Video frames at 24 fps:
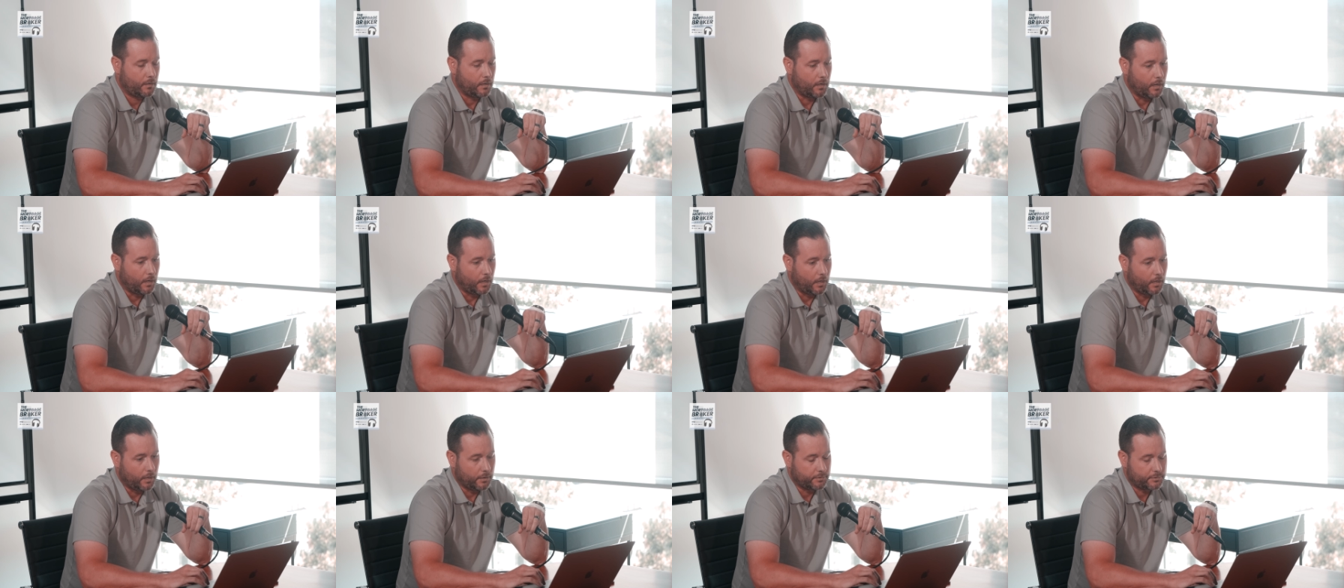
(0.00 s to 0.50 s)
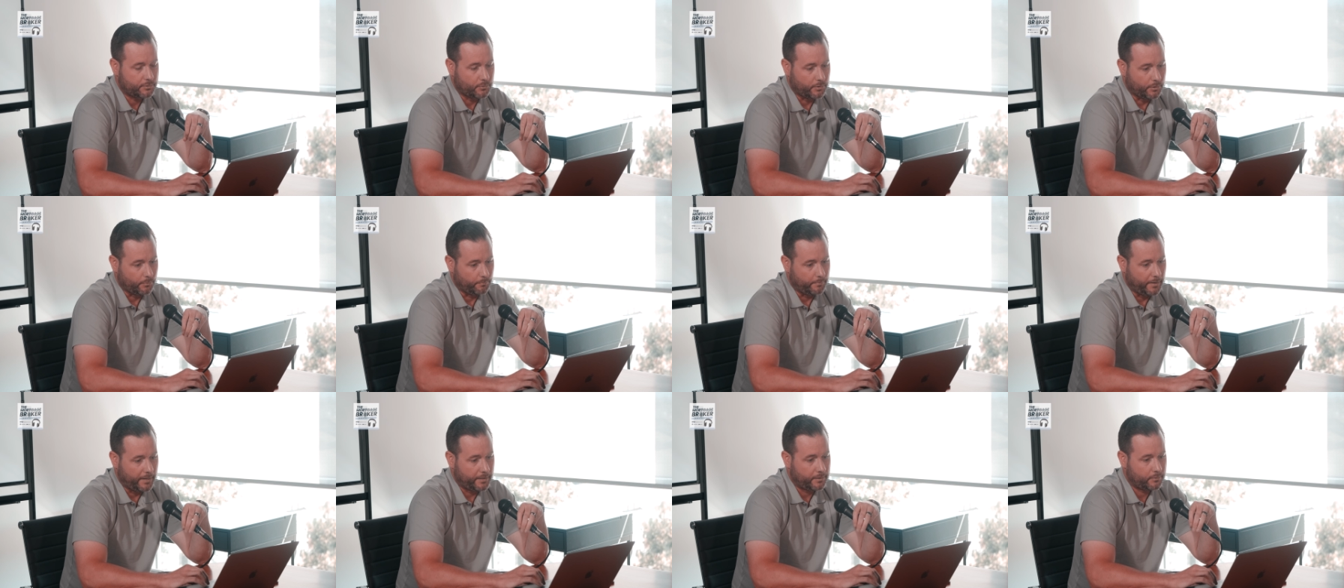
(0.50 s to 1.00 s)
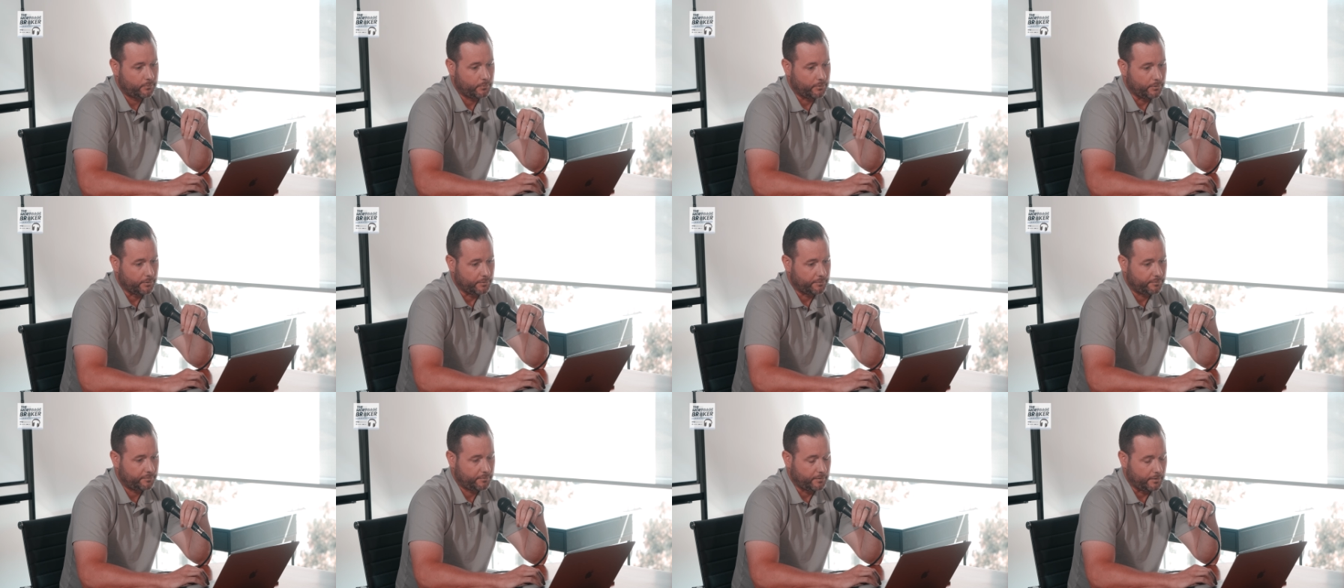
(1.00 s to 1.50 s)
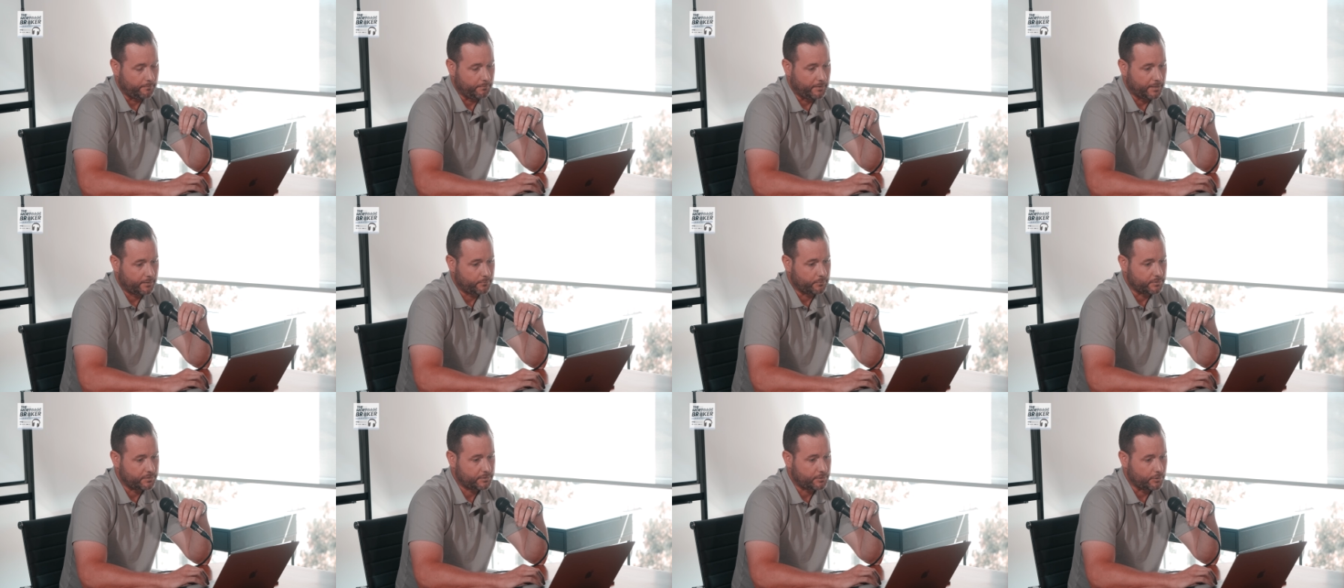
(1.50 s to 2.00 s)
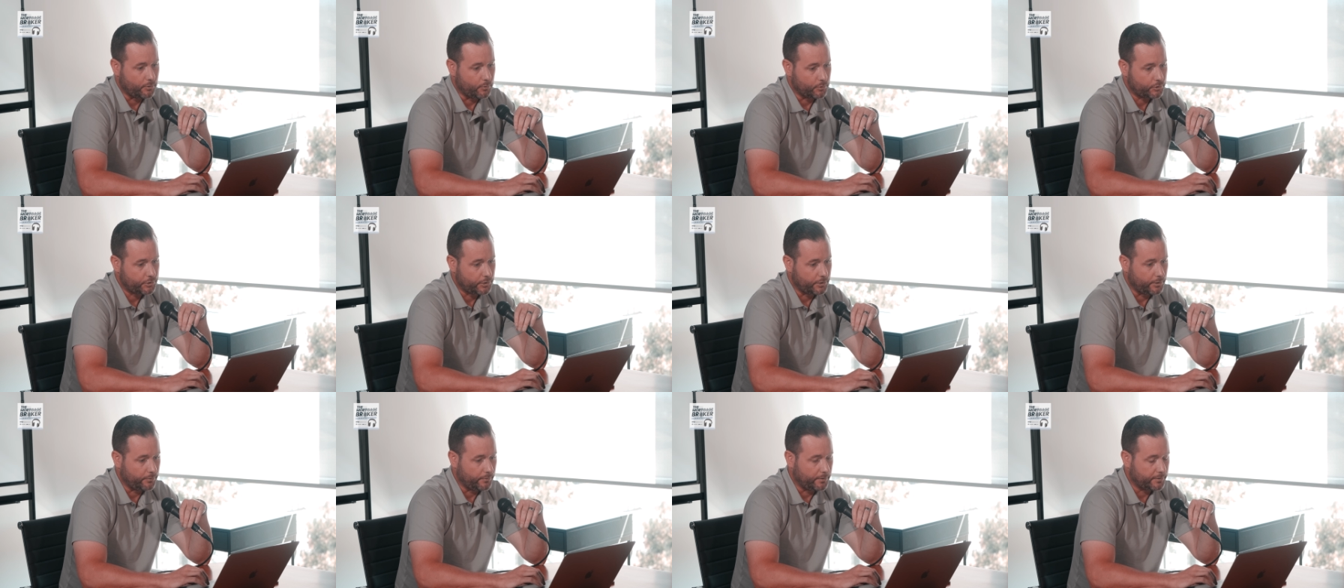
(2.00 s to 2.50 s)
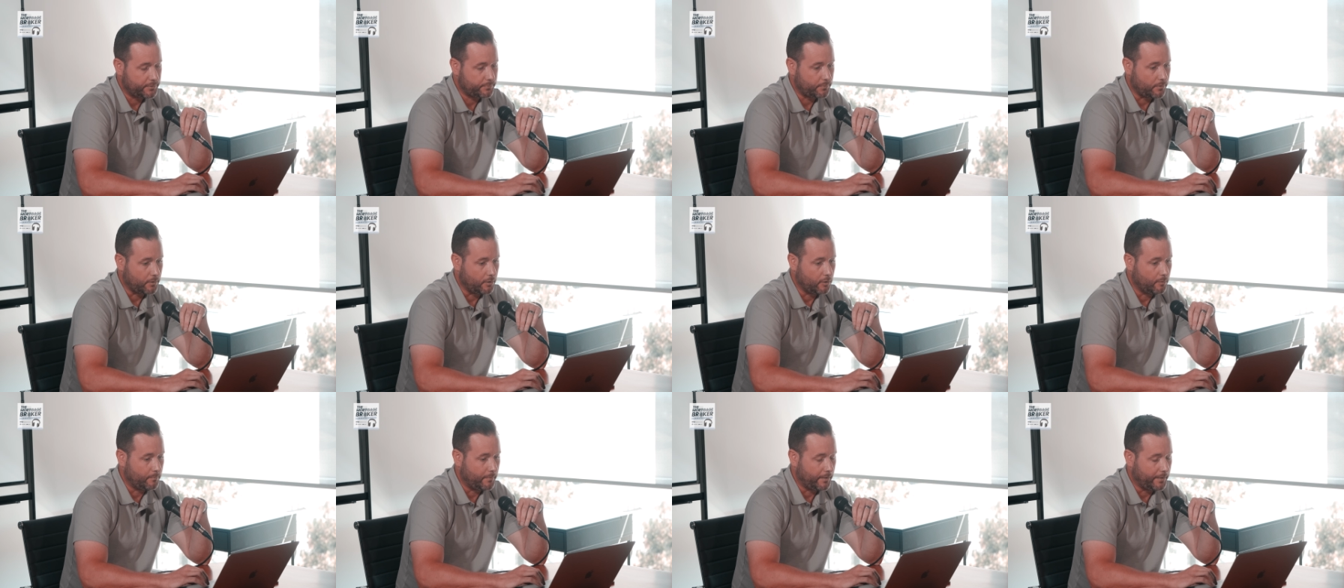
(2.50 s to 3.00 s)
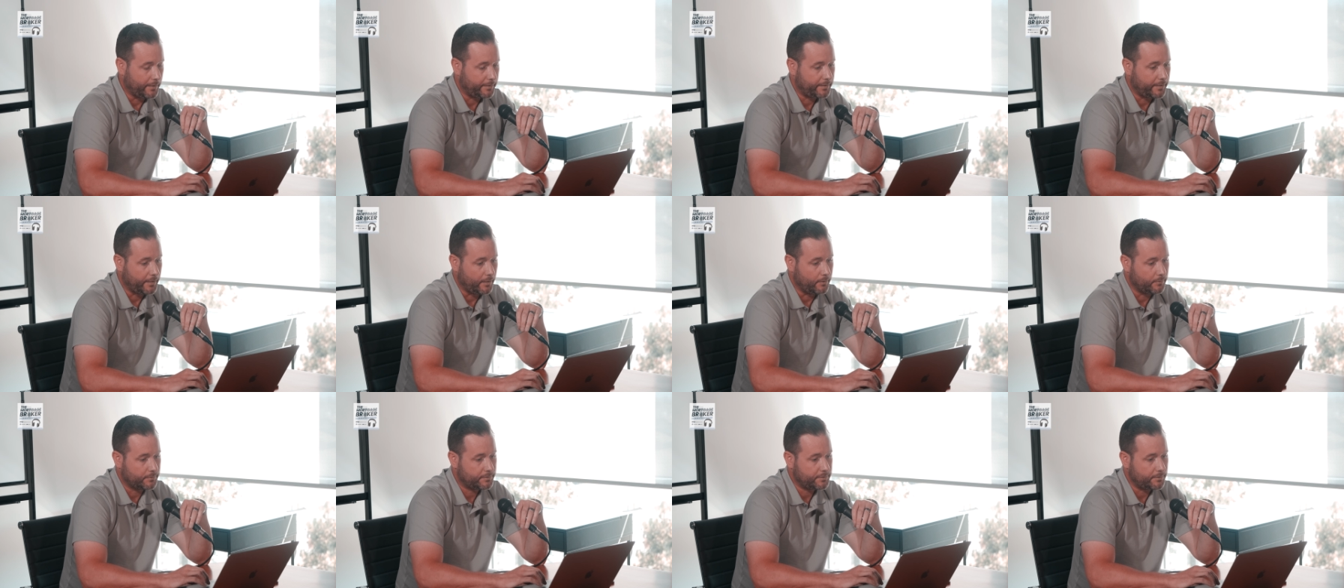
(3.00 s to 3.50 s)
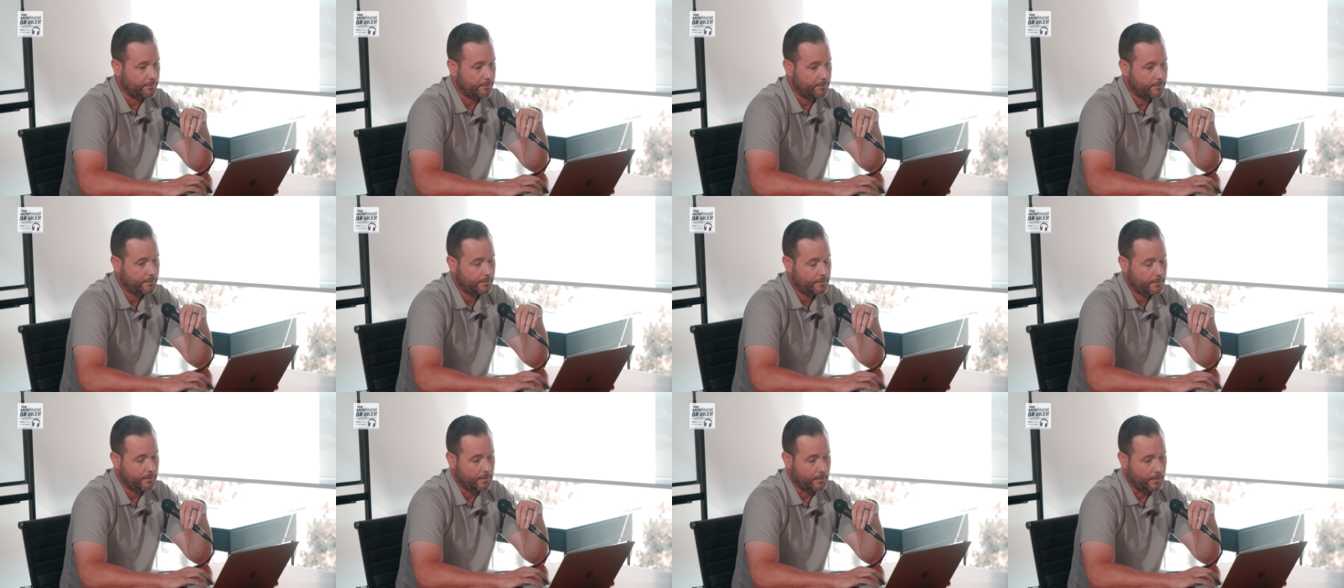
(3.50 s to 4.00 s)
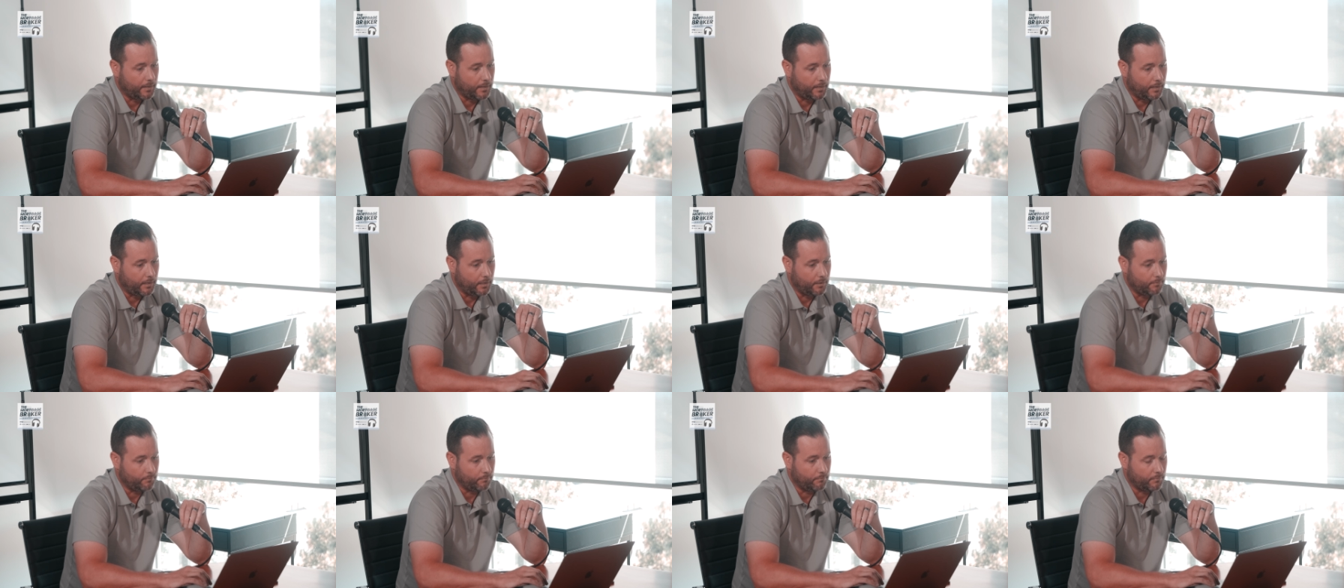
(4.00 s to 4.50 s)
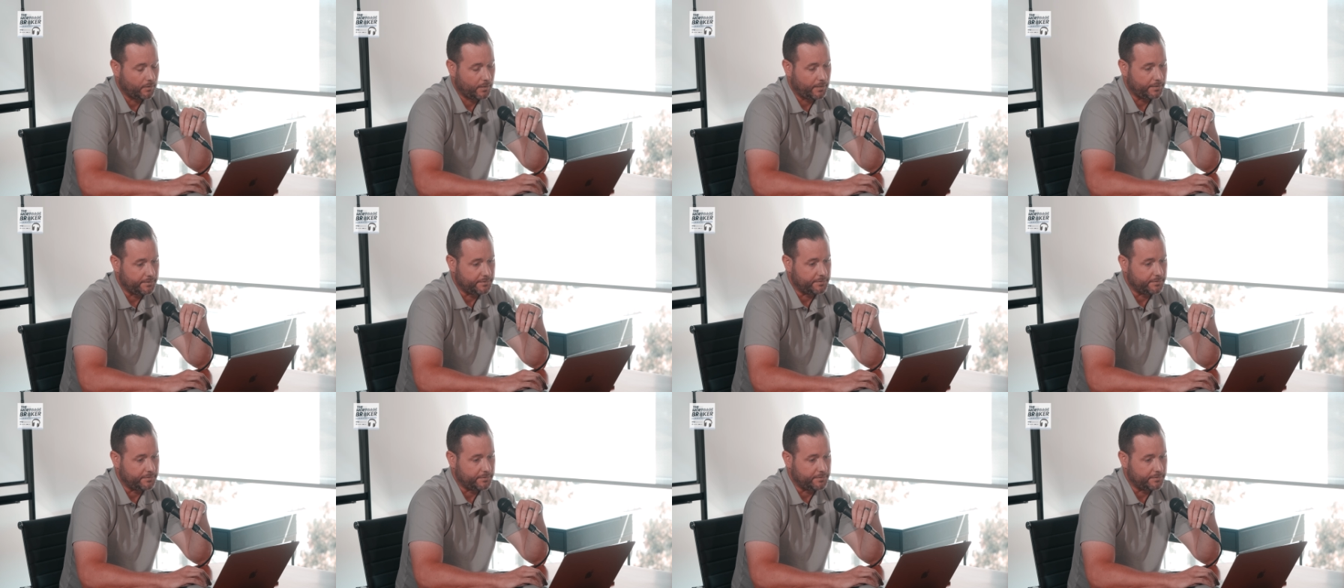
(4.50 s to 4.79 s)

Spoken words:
So I bank with Scotia. That's where all my accounts are. I